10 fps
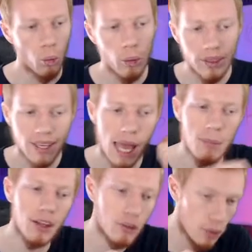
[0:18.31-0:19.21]
win the game
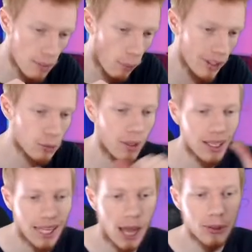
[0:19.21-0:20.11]
by three points while
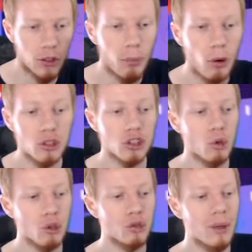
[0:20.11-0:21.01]
allowing your opponent to
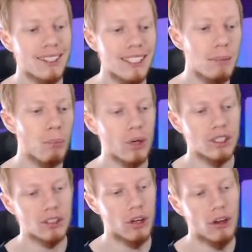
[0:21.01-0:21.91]
score twenty
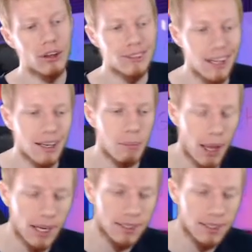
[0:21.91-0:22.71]
points to earn Dark Matter